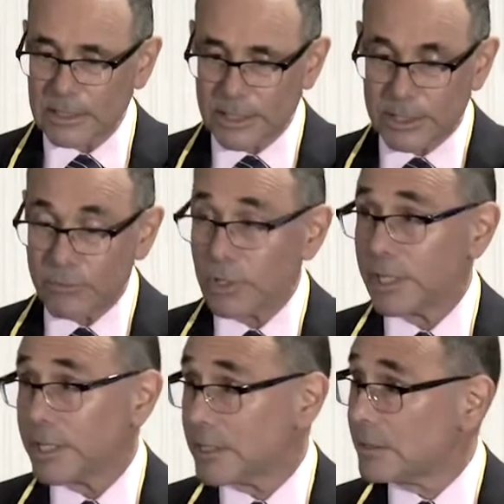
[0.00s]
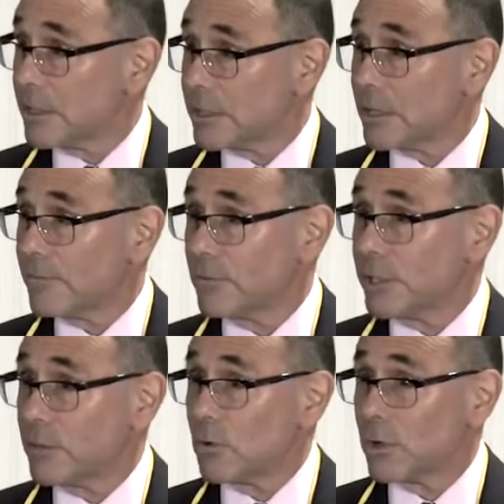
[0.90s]
This stuff
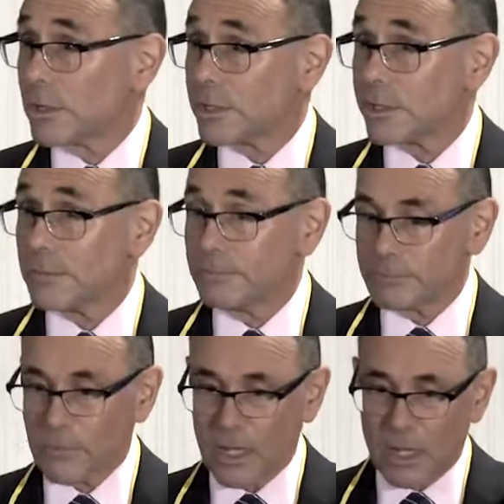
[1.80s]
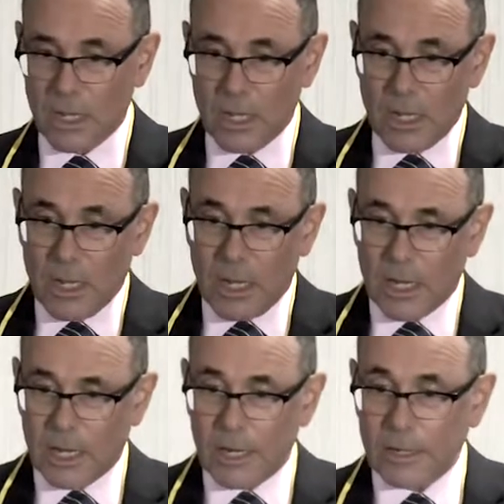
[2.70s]
really works.
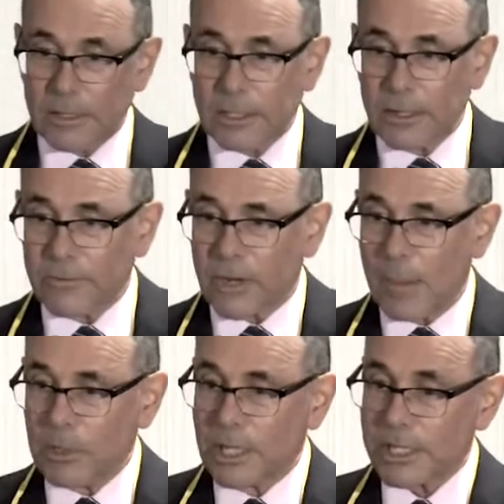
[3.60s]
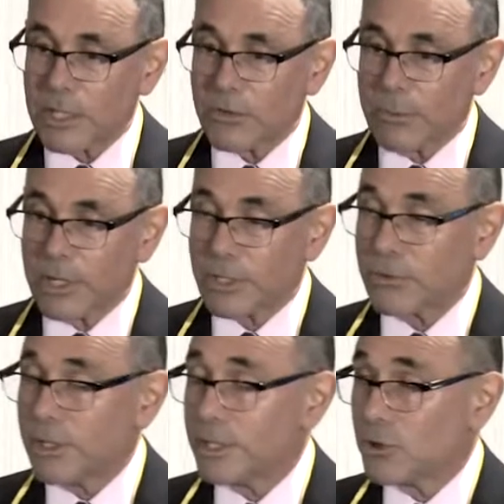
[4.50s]
A couple lessons from
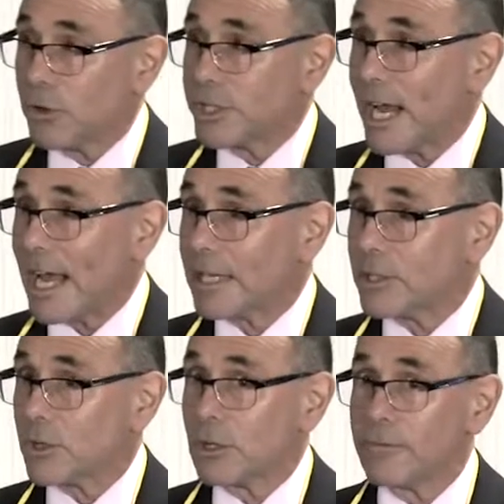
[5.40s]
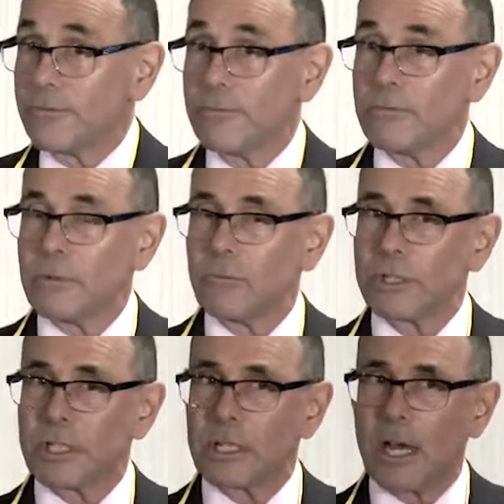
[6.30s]
history. George Hackett sort of
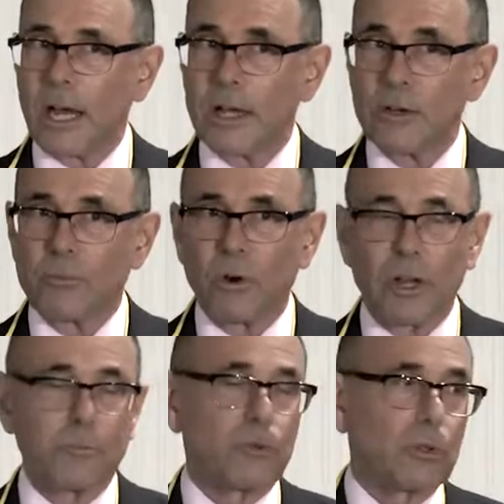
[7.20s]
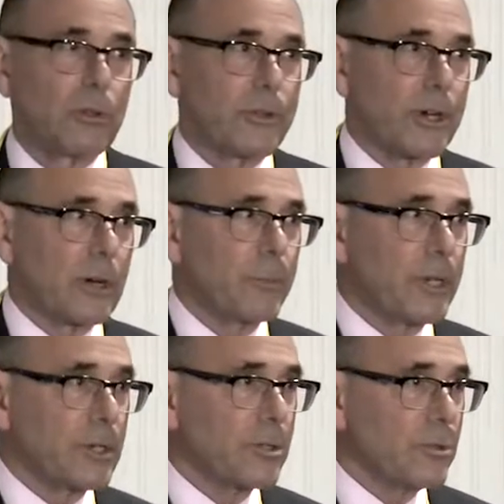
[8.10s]
was the guy who brought
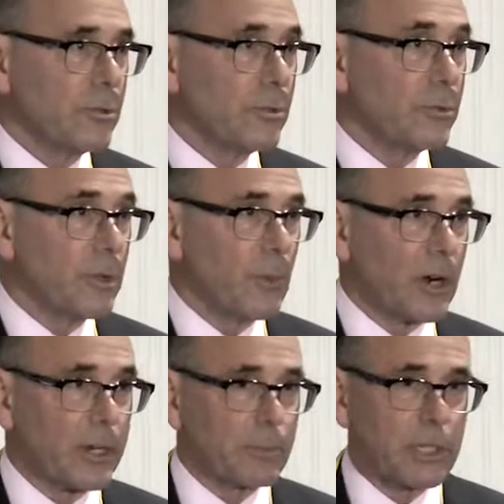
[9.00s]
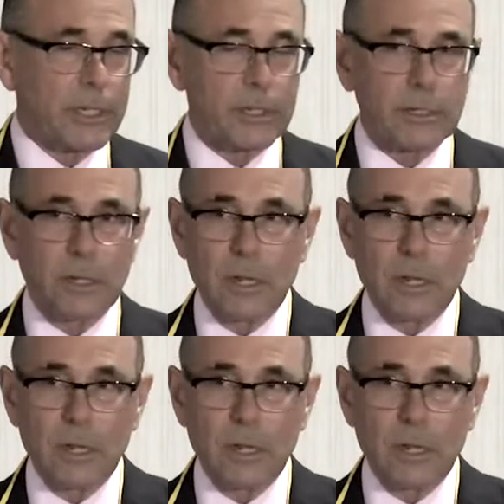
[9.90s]
prolotherapy to the marketplace.